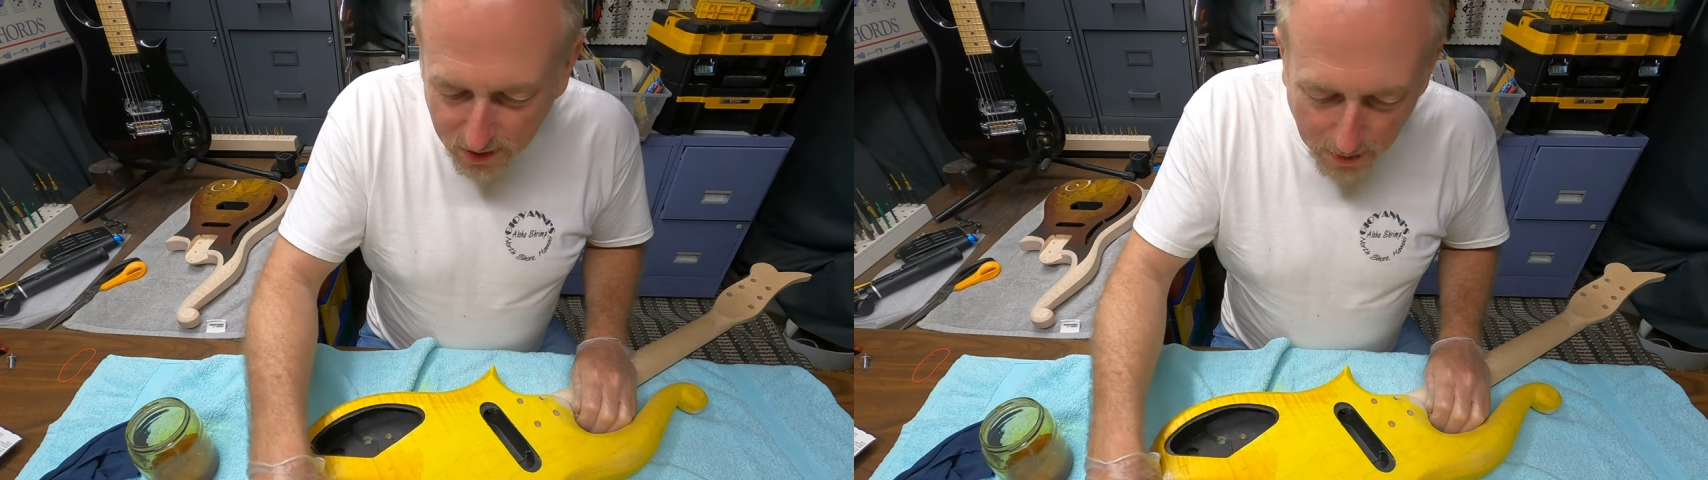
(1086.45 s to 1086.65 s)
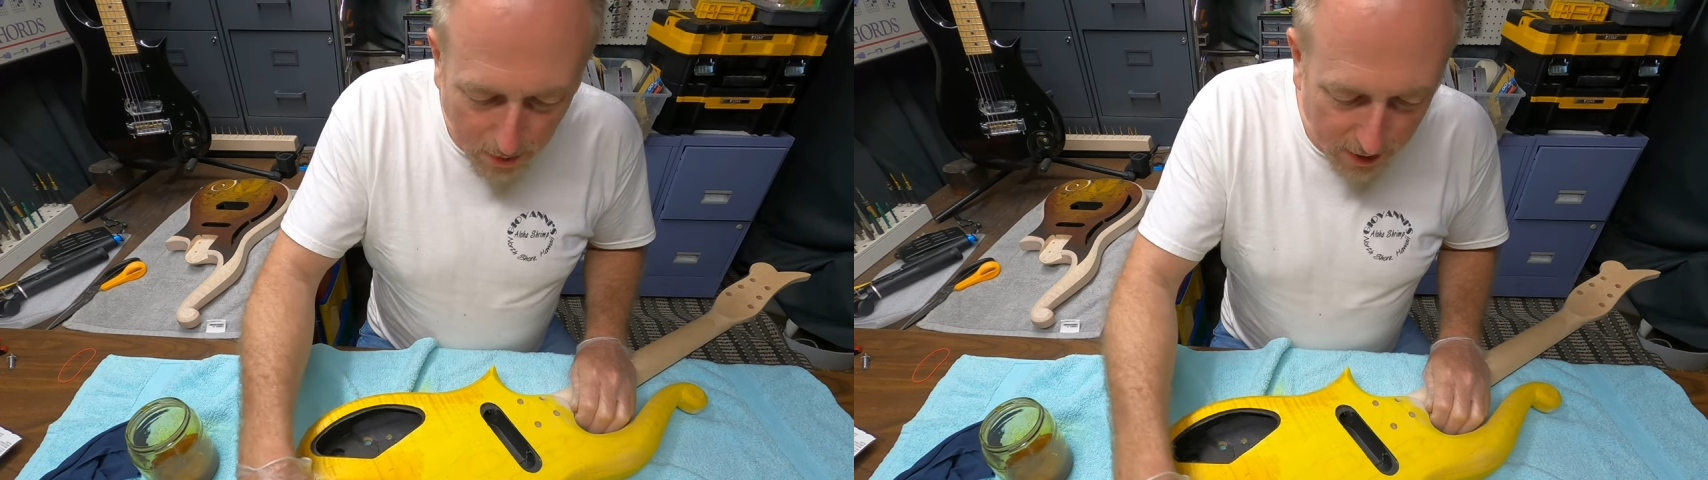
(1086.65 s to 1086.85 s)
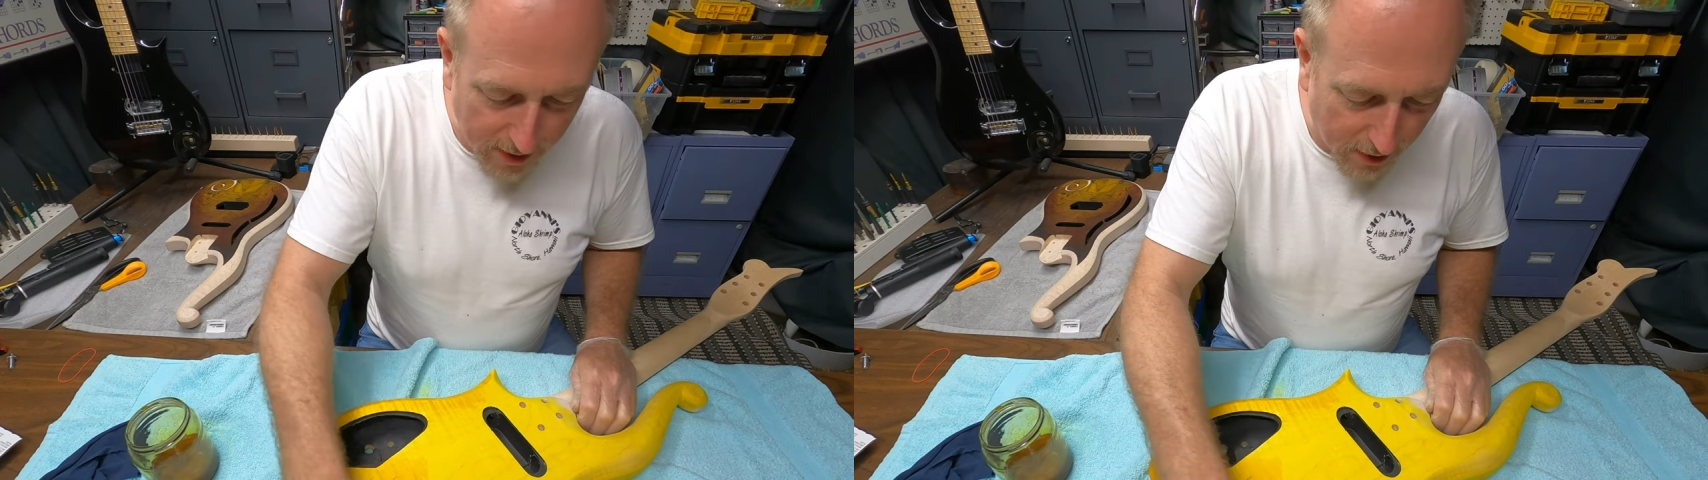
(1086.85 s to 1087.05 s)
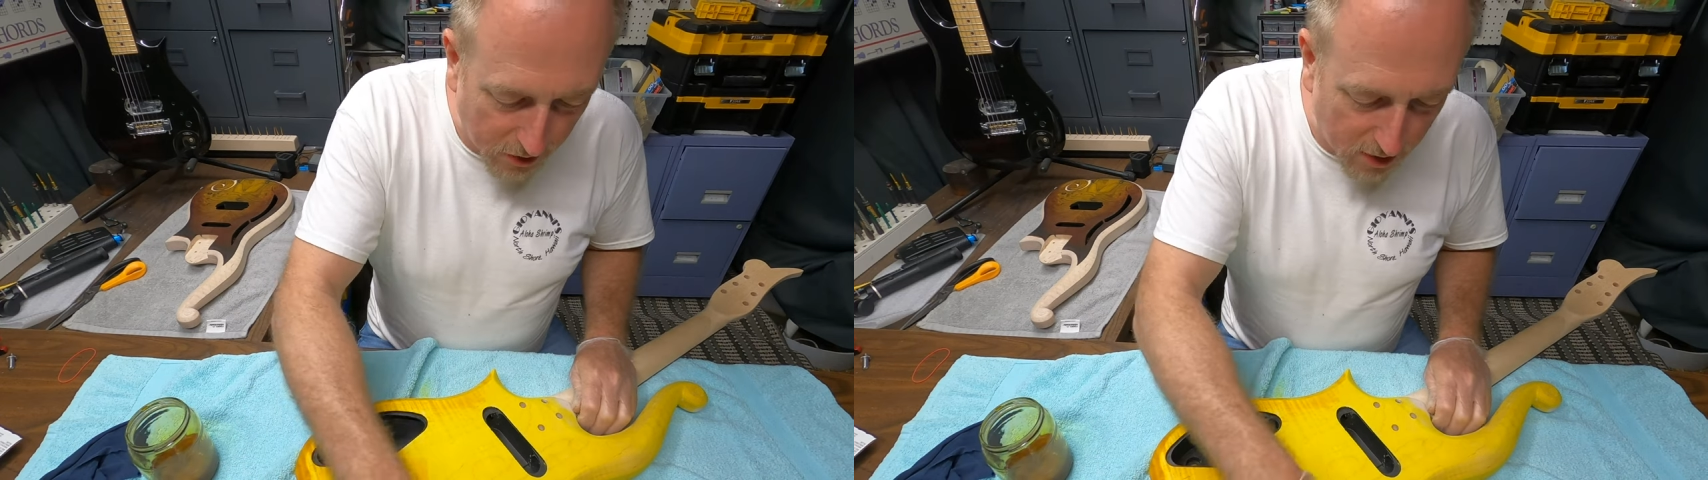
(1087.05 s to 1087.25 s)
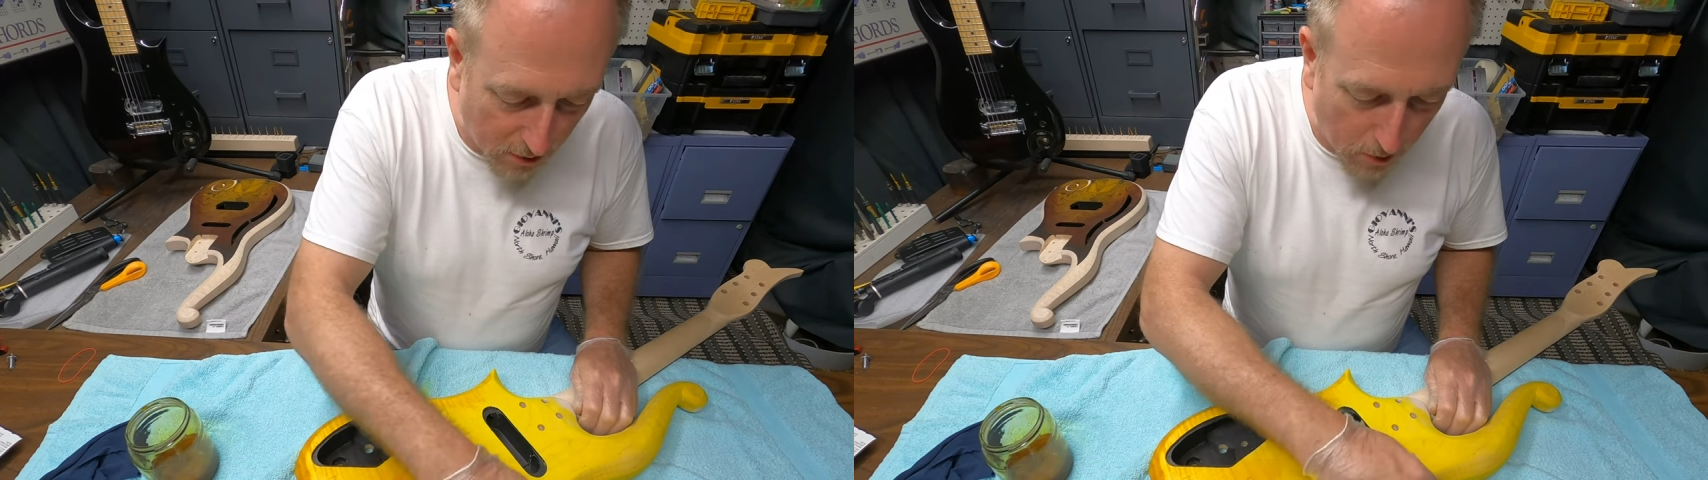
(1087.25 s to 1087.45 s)
somebody
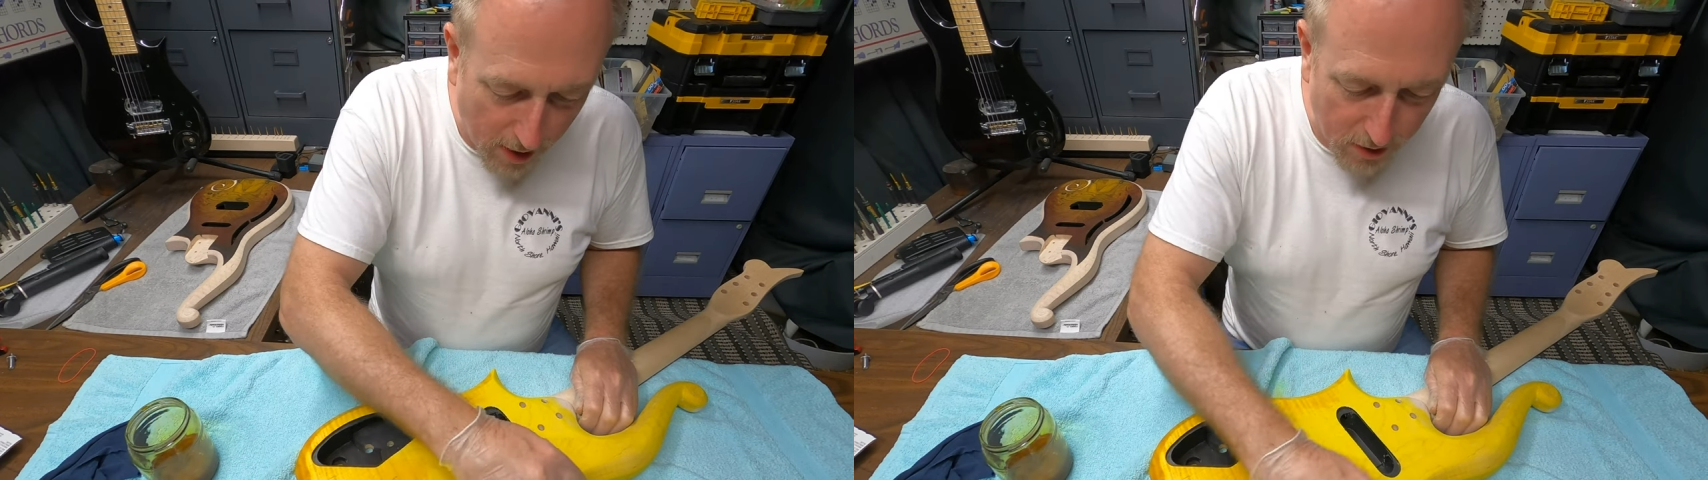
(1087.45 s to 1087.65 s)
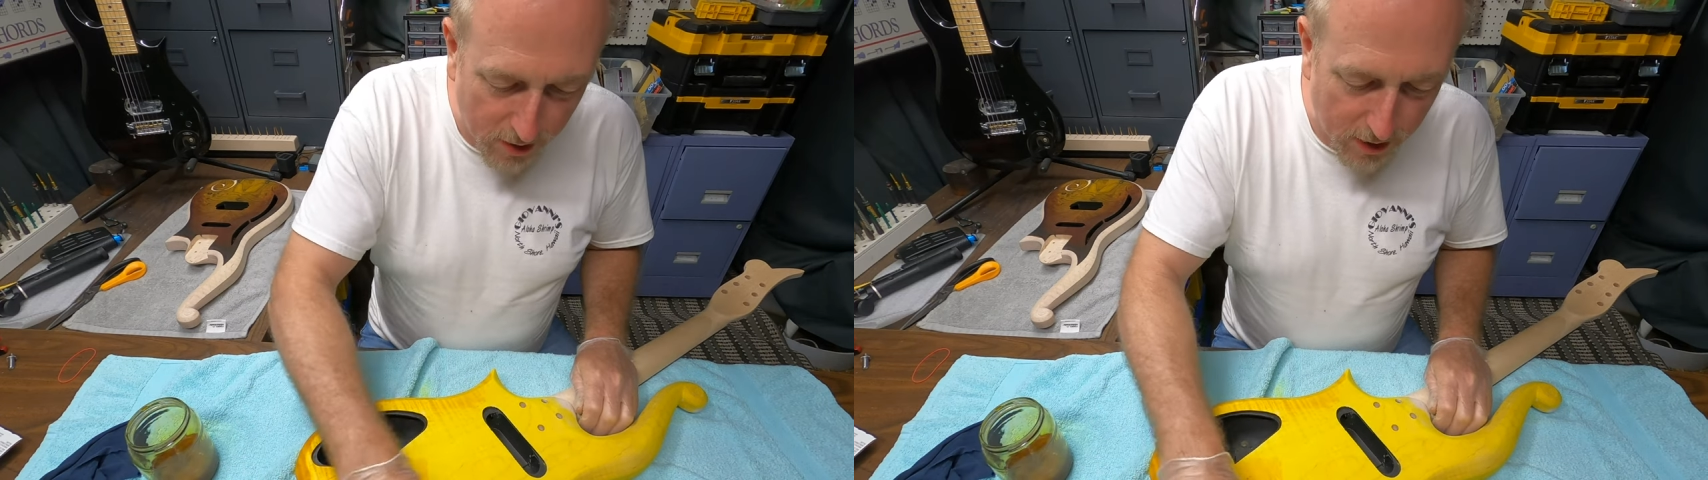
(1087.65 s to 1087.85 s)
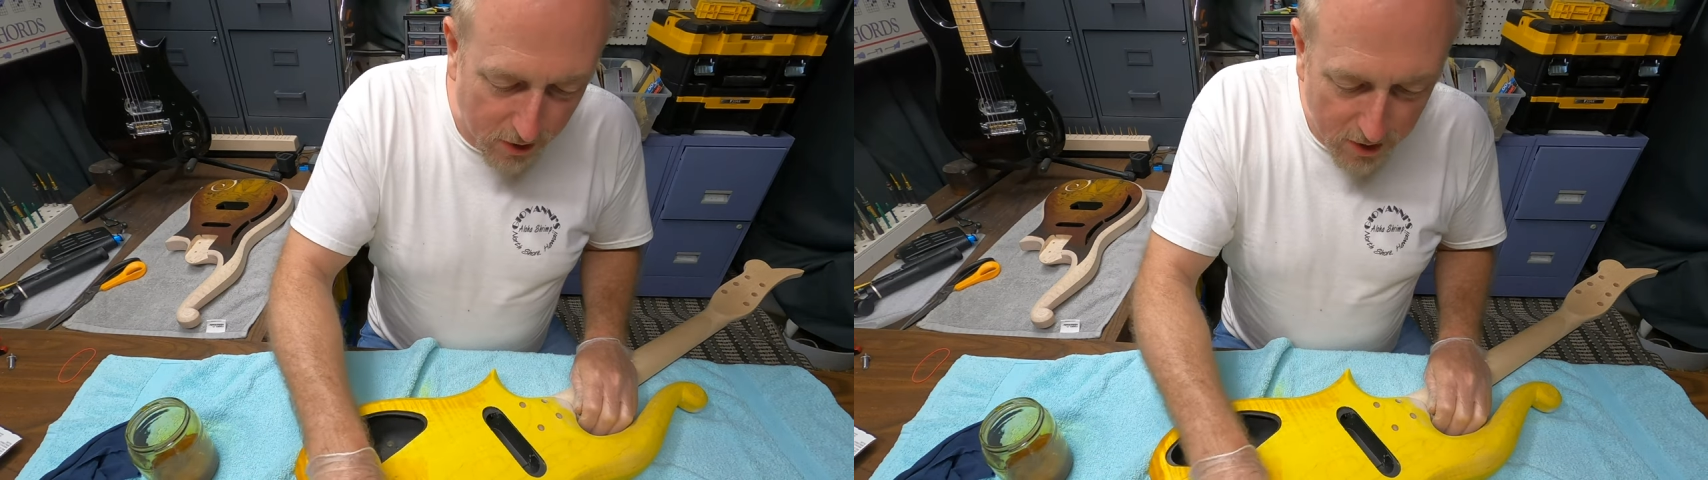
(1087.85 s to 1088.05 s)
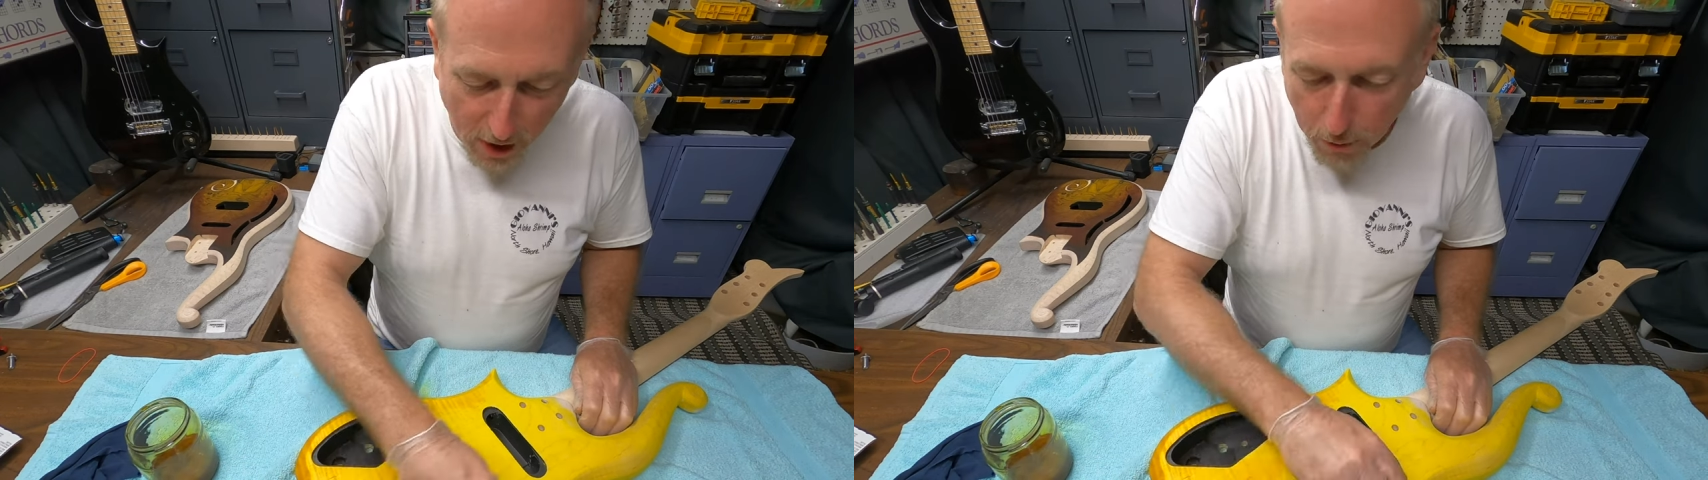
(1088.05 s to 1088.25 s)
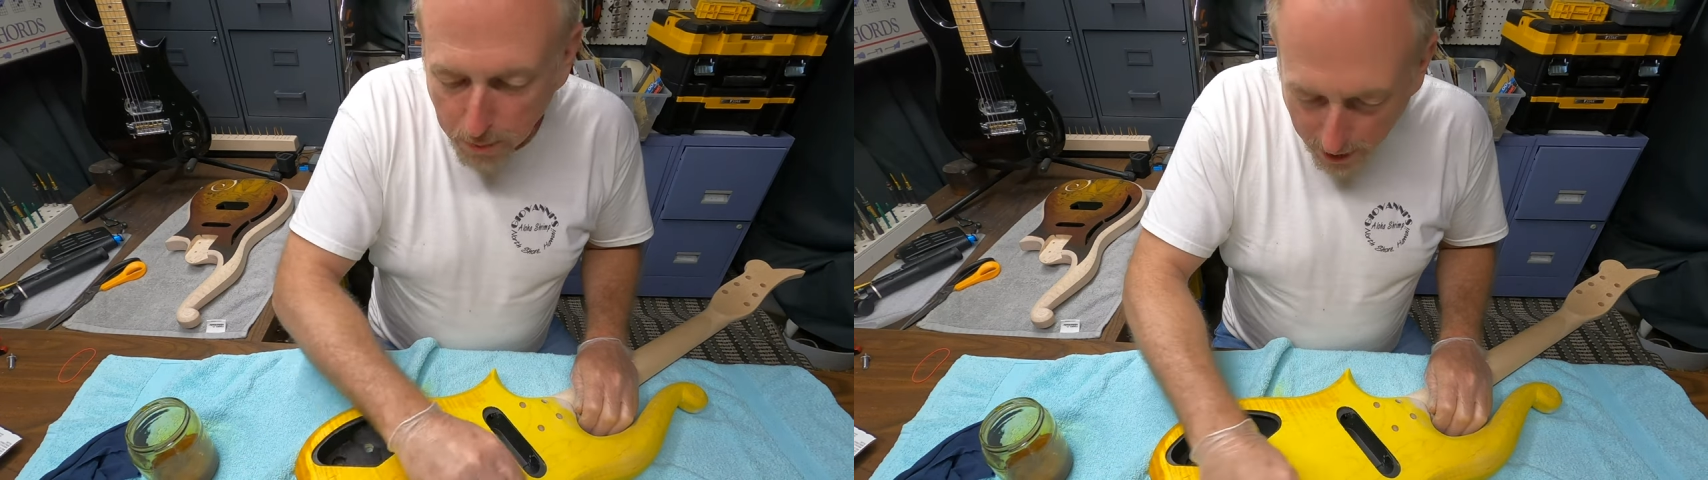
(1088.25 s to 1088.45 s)
else rather than yourself,